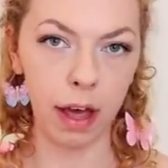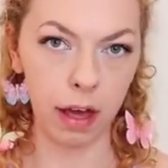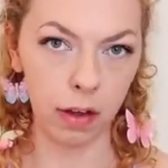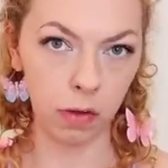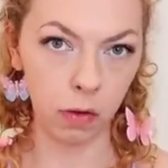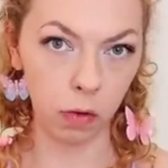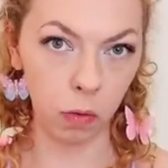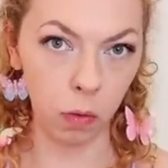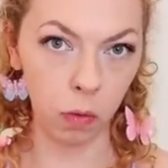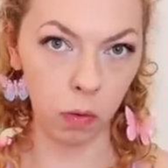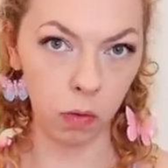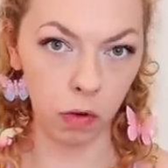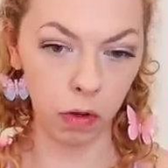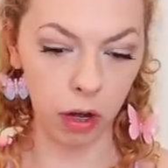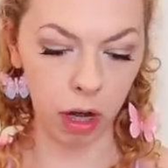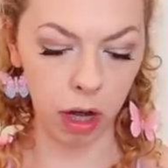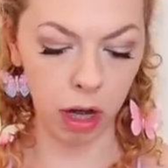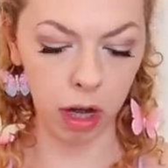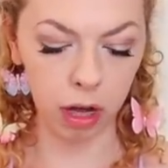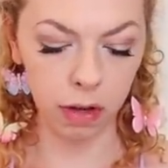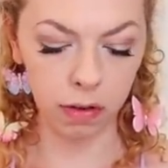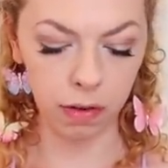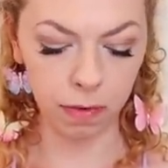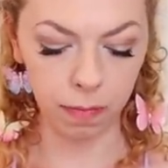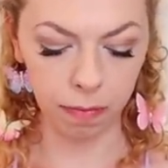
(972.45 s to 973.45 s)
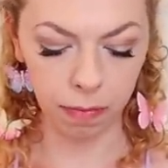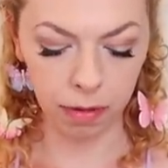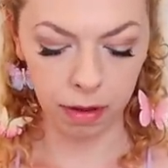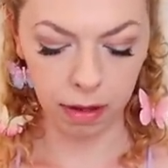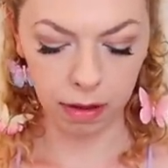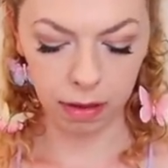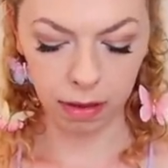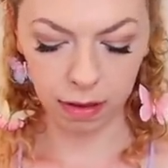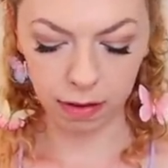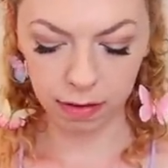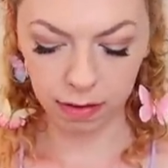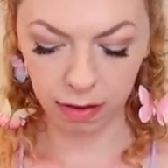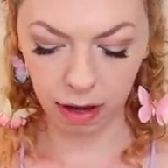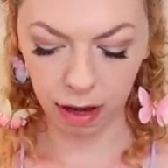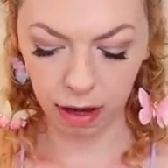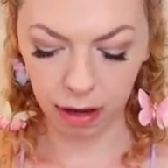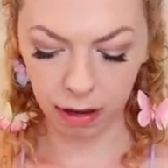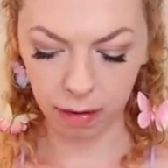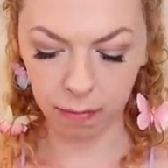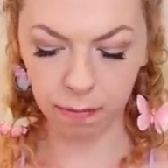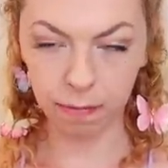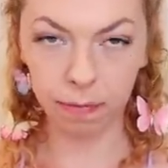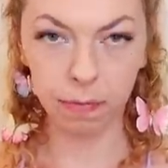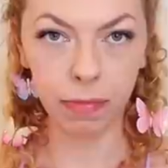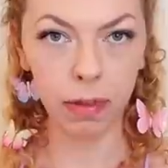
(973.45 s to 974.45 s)
Sword card, the
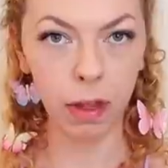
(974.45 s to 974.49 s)
Sun,